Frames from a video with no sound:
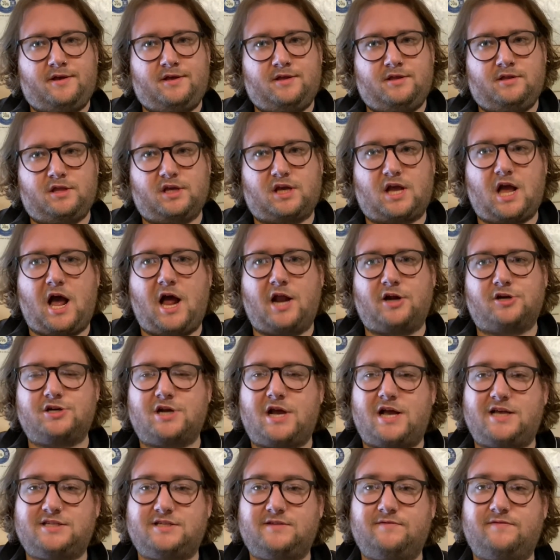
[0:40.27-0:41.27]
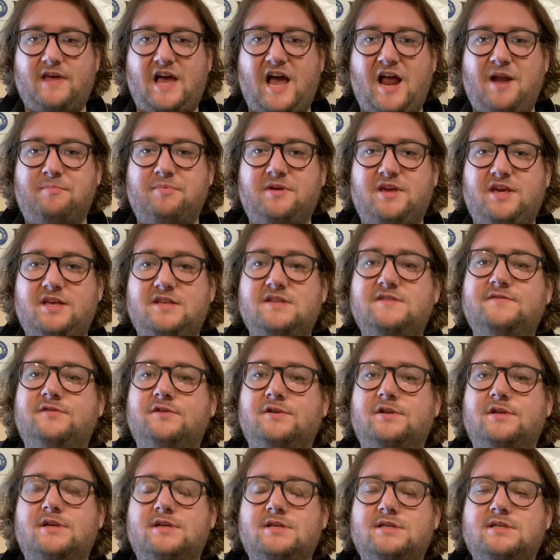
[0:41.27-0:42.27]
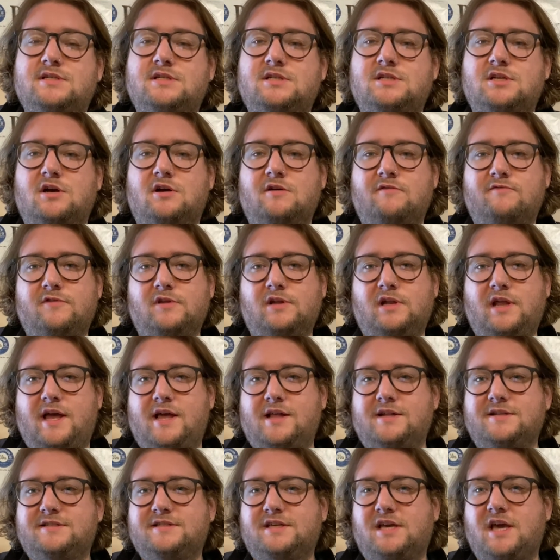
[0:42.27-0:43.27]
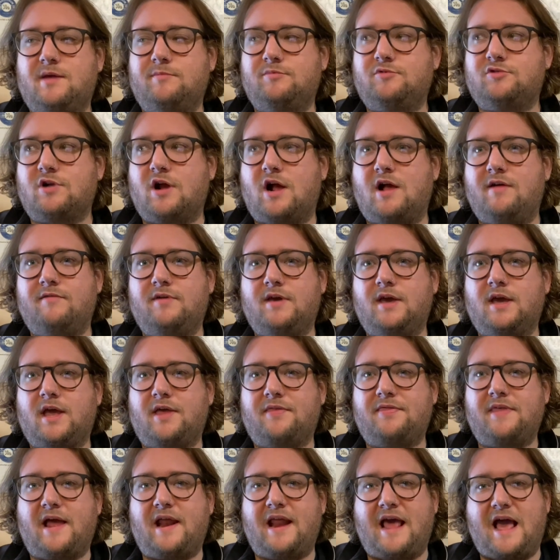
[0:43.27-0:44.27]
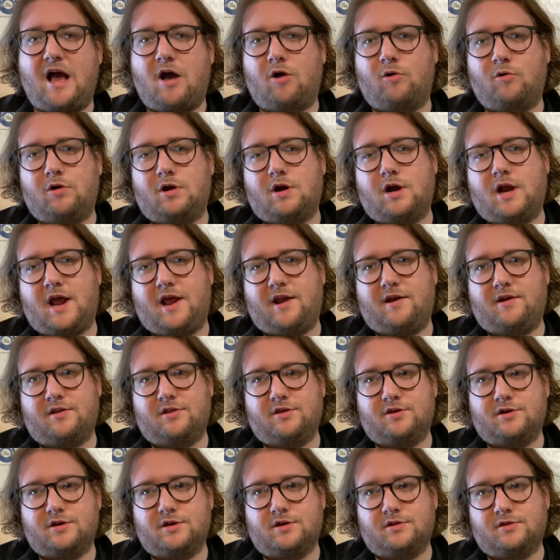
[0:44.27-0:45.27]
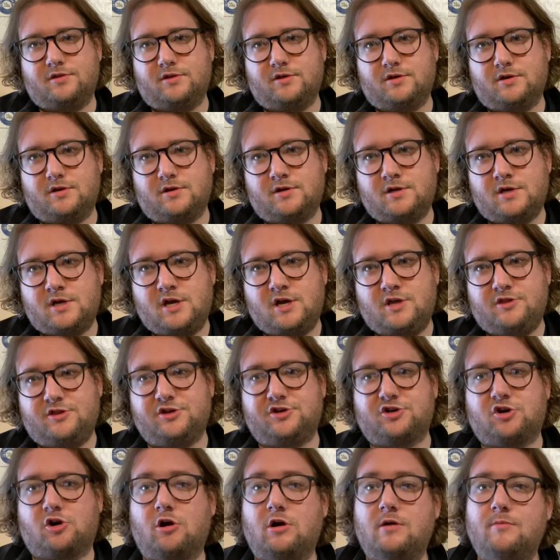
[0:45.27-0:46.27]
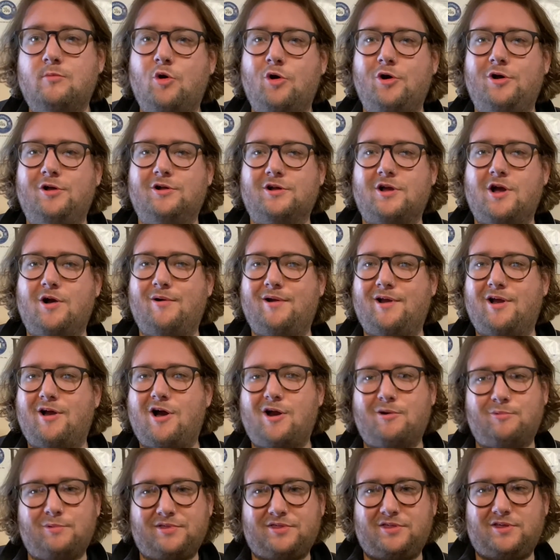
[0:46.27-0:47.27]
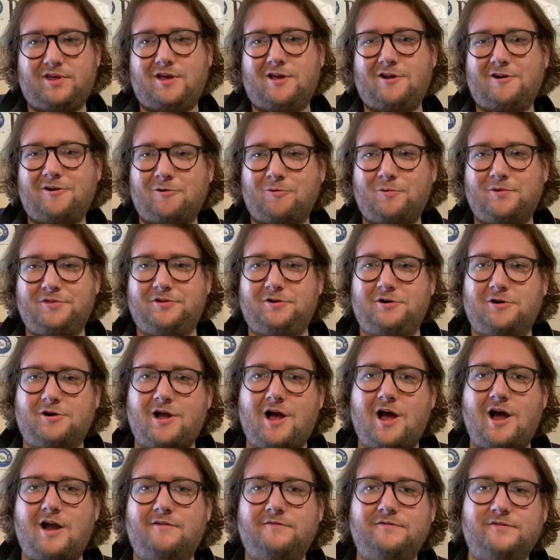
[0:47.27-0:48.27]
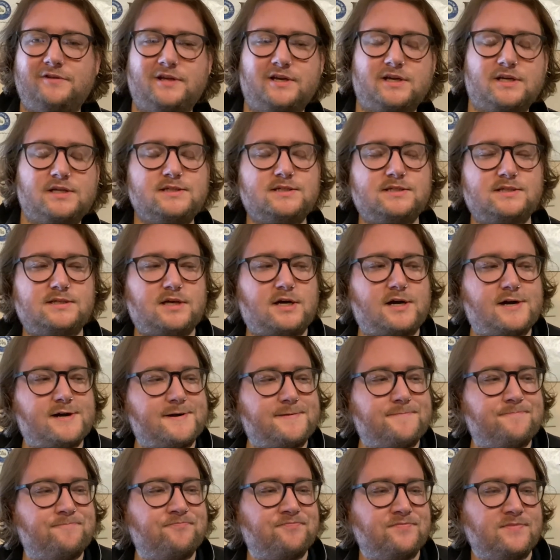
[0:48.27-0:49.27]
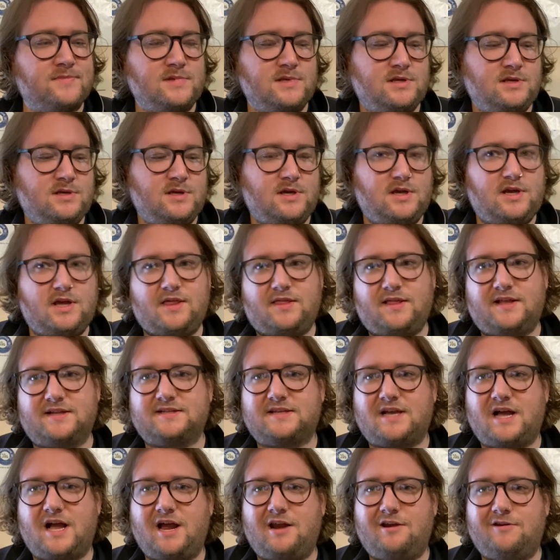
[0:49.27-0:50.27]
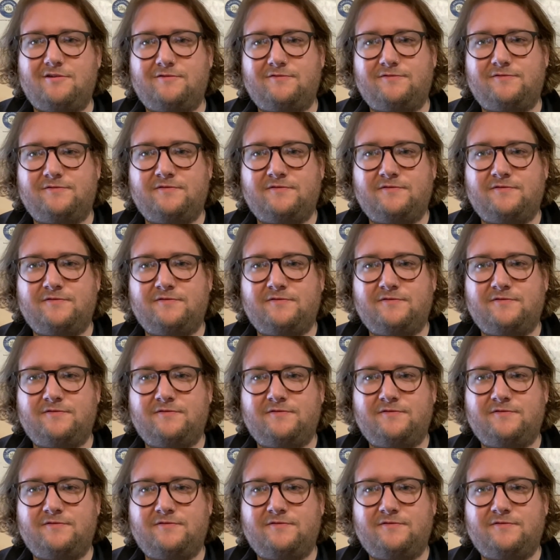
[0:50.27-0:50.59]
the contrast of that peacefulness of the landscape driving at that hour and the turmoil going on within or with your conflicts, that's kind of